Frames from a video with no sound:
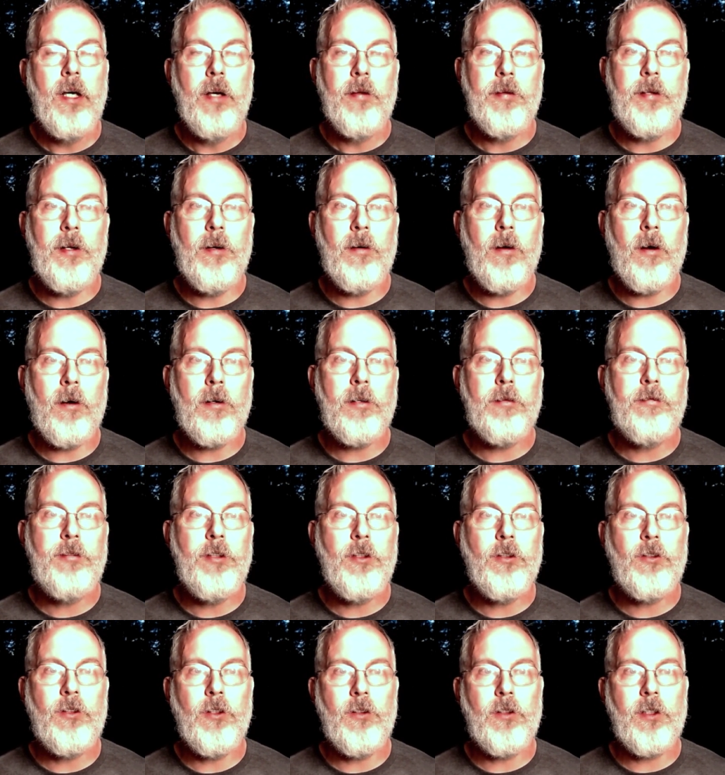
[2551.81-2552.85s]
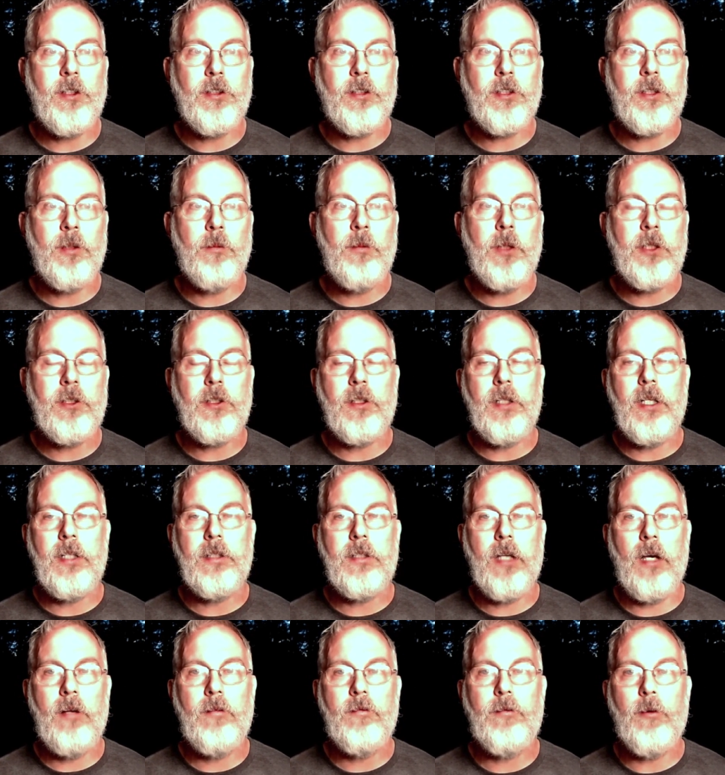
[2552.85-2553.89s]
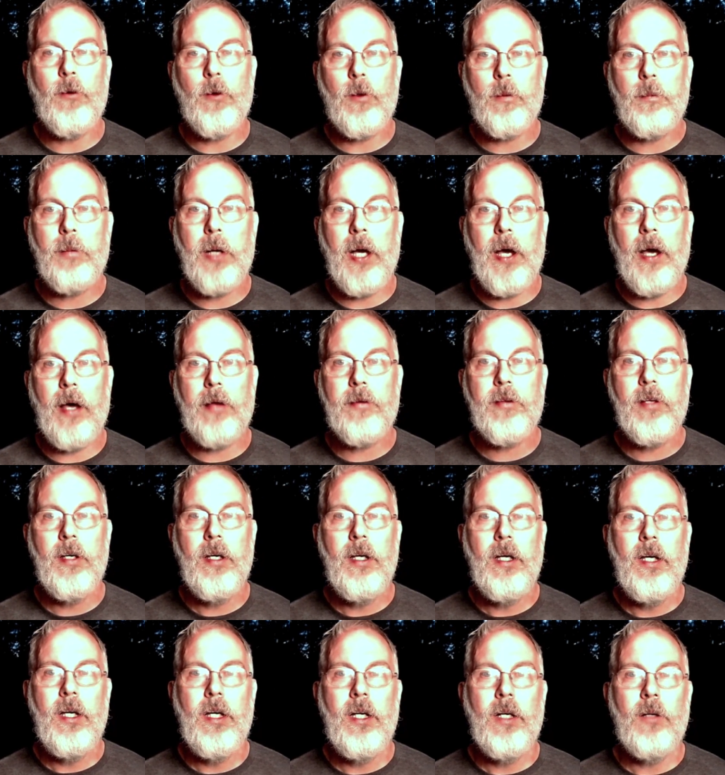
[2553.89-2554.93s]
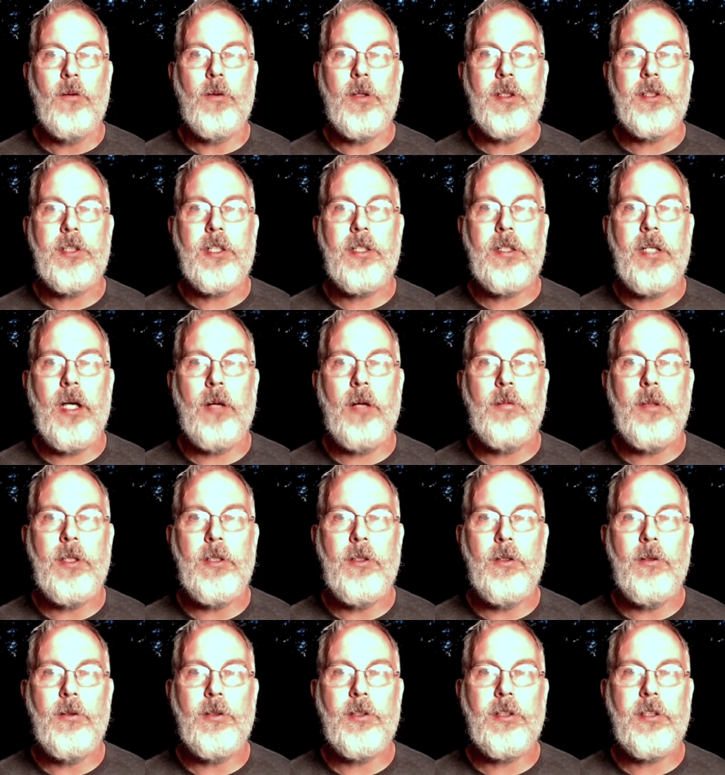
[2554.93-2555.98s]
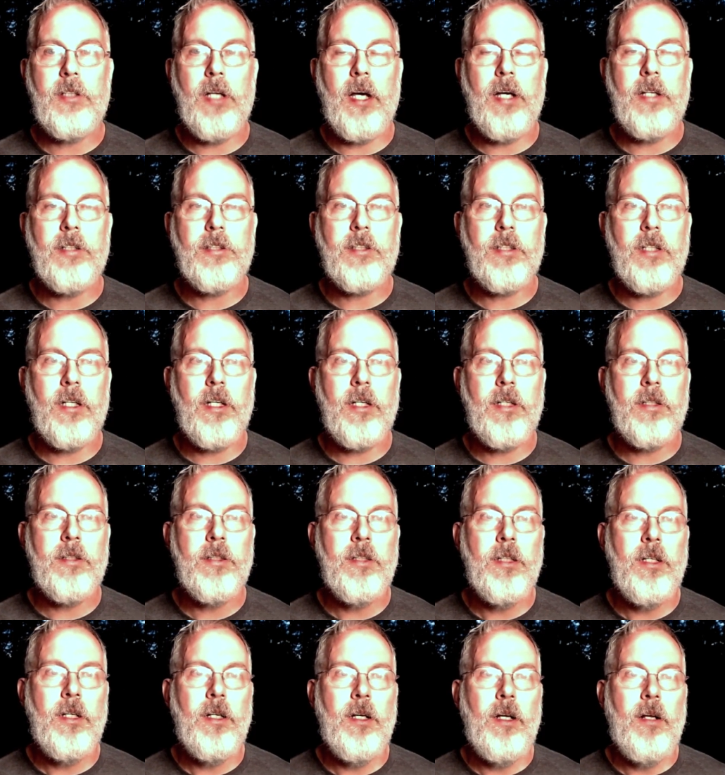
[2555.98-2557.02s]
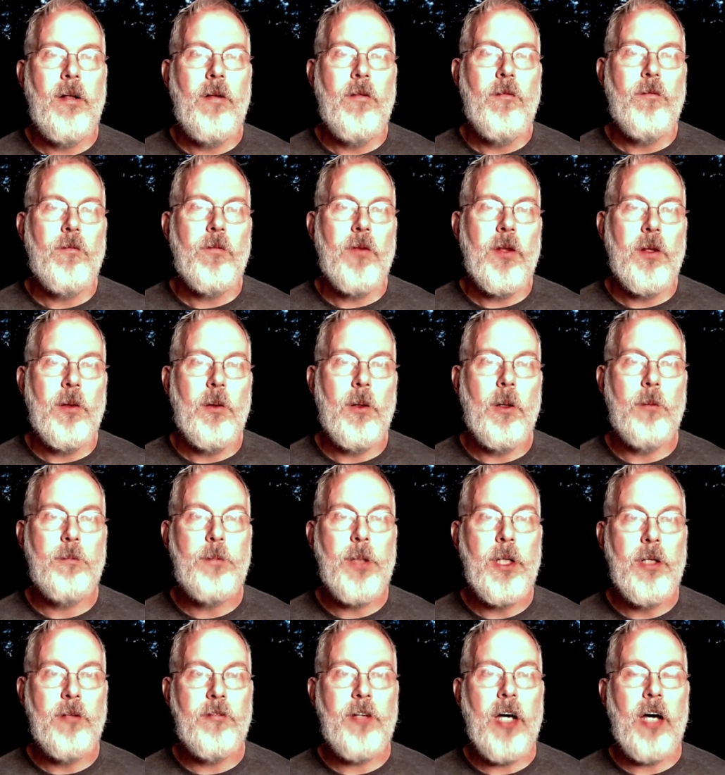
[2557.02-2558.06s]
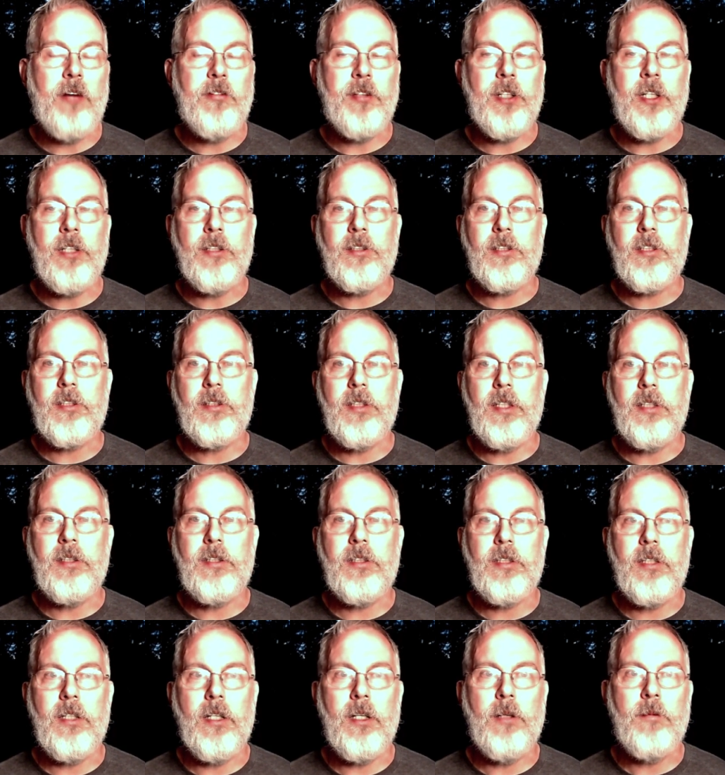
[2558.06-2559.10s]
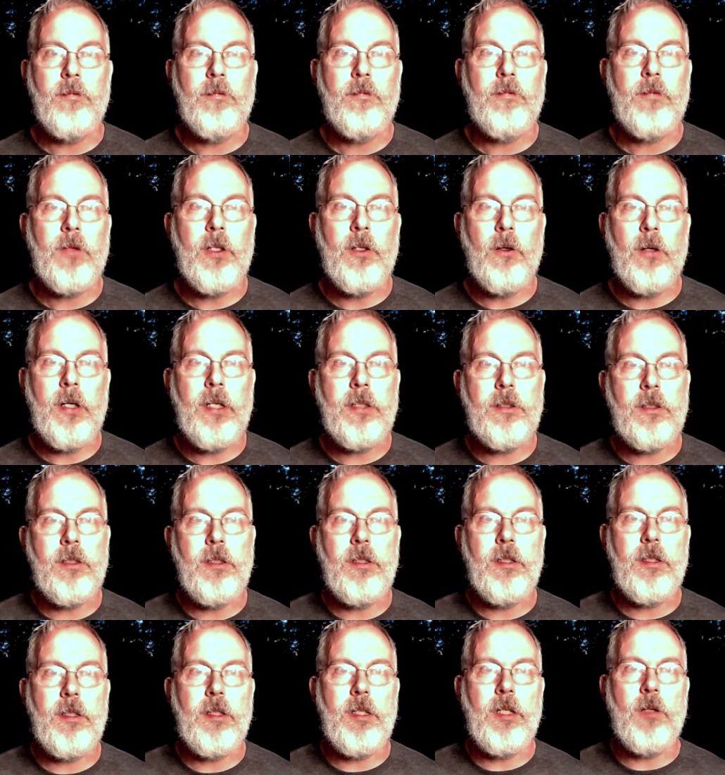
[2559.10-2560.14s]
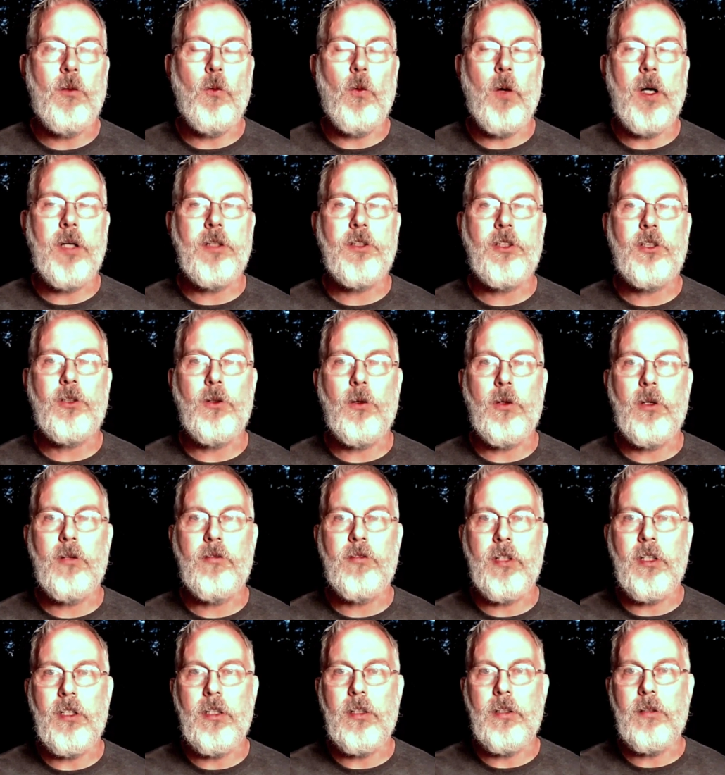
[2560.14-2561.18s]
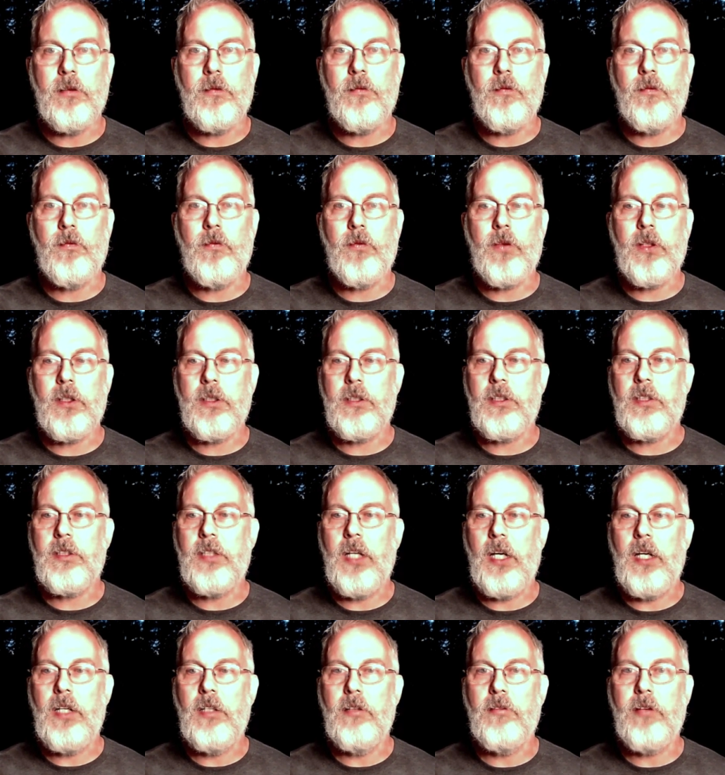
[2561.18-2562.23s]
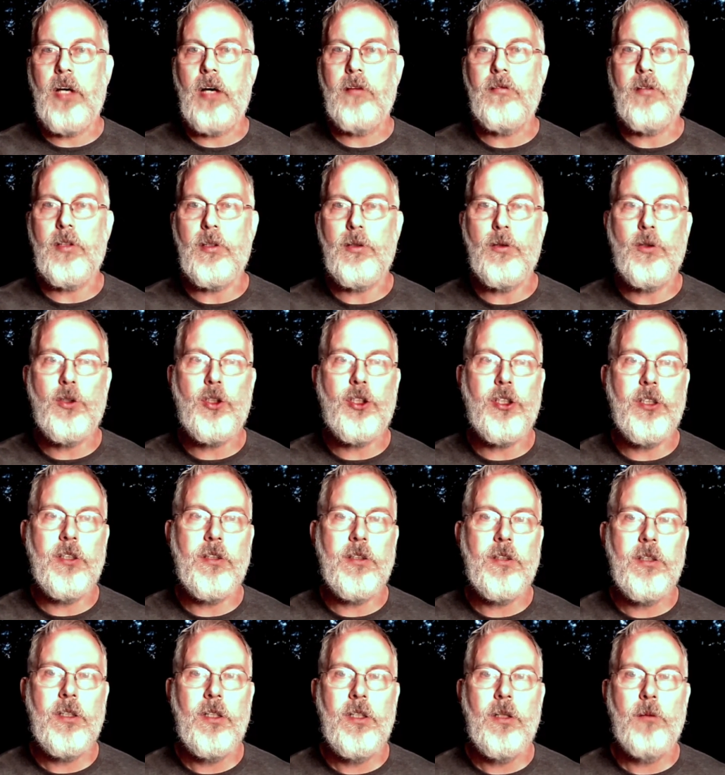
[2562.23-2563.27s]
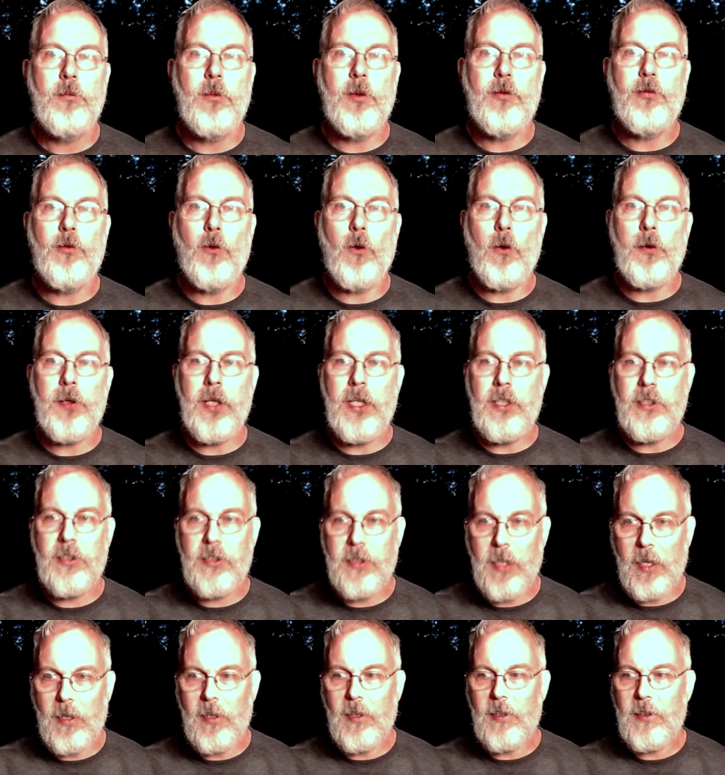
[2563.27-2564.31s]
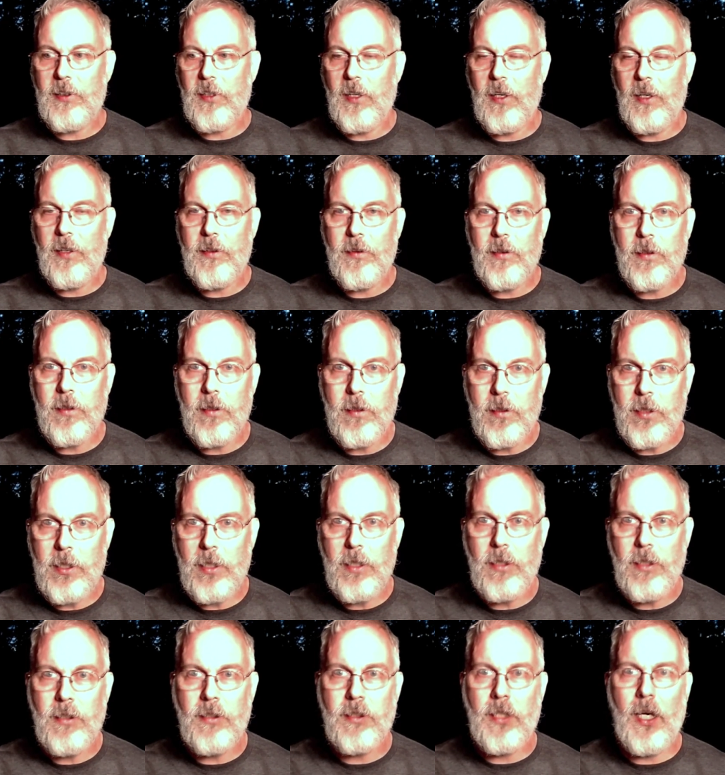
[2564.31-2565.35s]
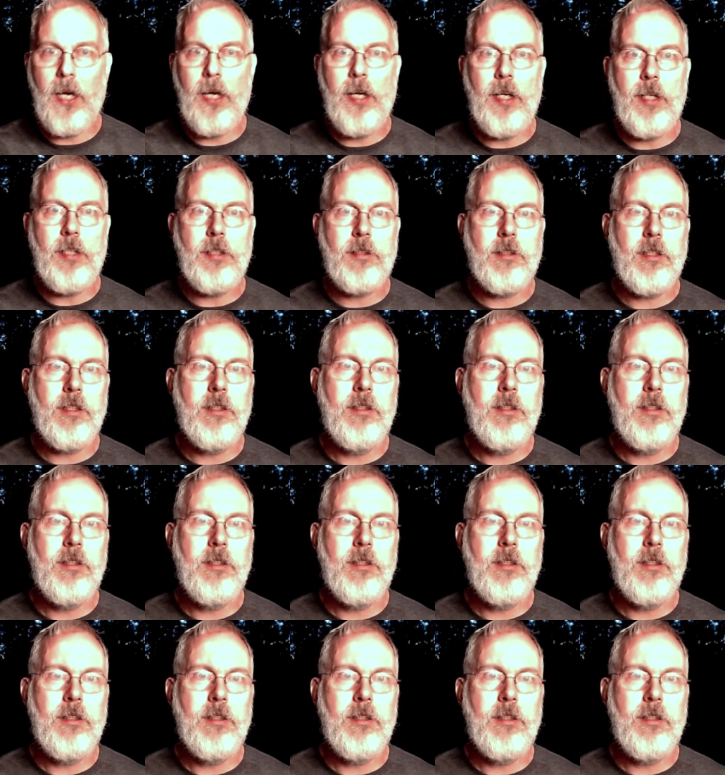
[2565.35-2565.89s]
There are a few suttas that mention a tenfold path, which can be used as uh, a bit of evidence that um, you know it it was sort of in a state of evolution before they settled on these eight.